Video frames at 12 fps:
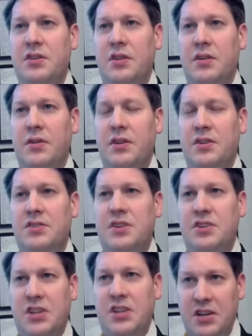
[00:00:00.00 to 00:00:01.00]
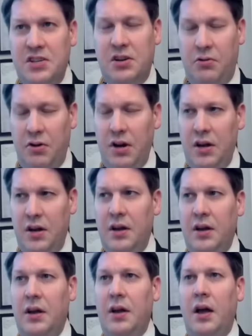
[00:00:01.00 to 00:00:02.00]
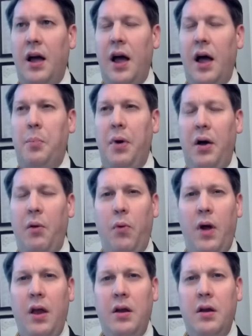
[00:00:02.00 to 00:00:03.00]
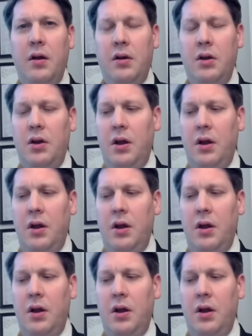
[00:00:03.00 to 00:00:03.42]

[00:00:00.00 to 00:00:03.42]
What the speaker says: the citizenry, but when